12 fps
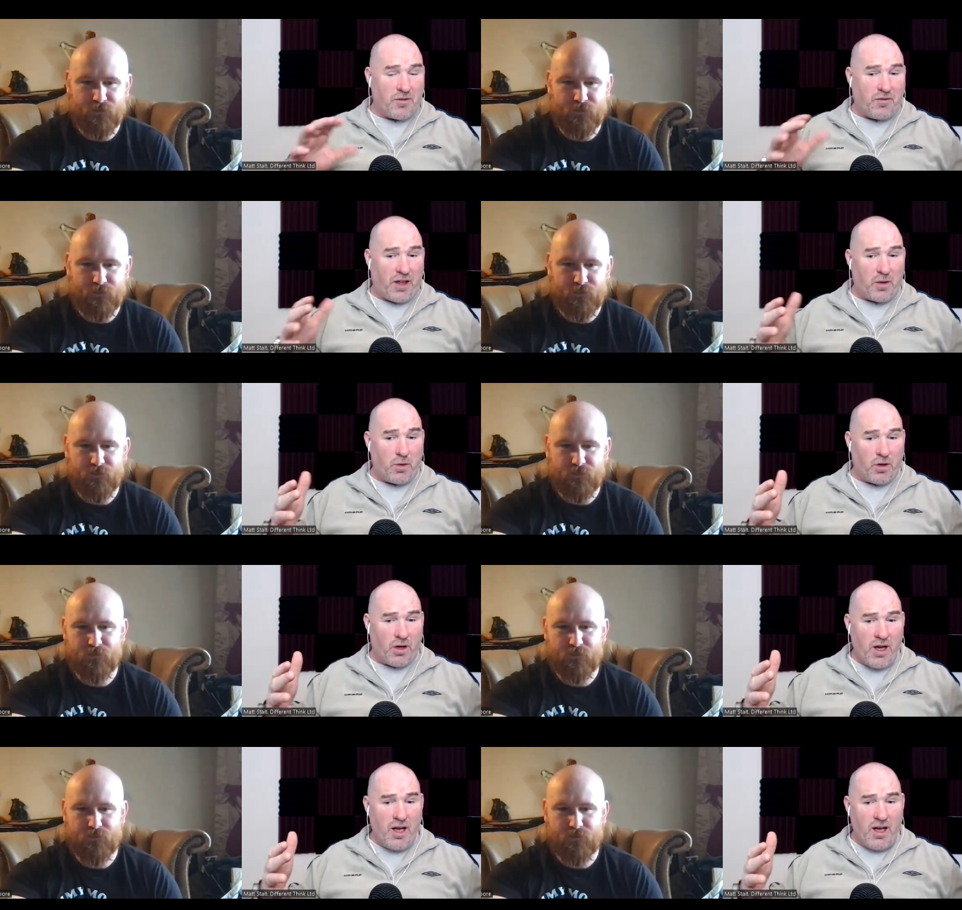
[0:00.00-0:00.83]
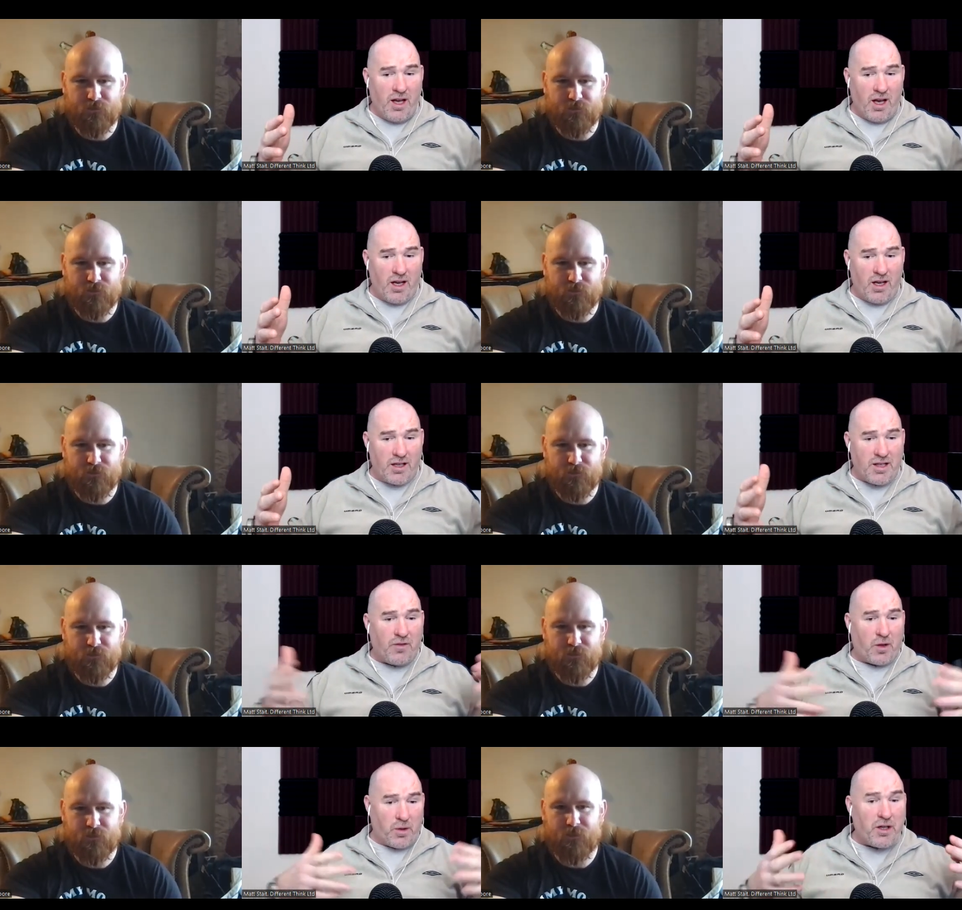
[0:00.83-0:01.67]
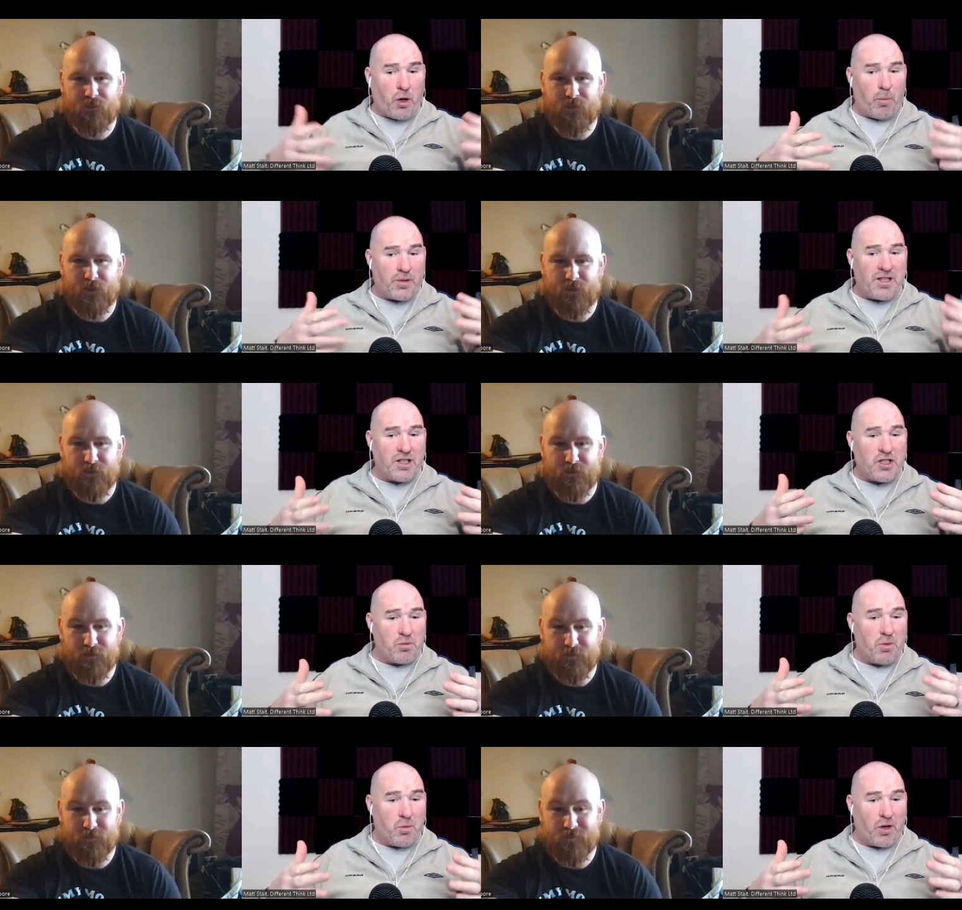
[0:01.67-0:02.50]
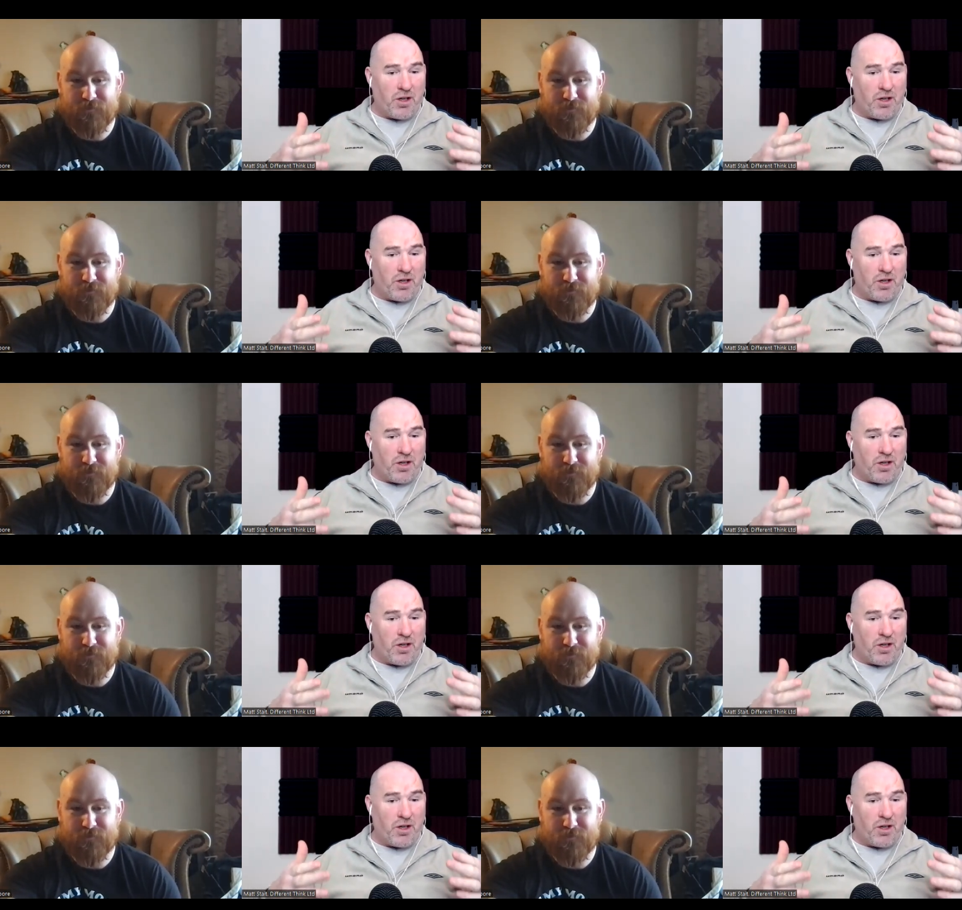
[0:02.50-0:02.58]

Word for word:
Speaker 1: as if they were as if they were in competition with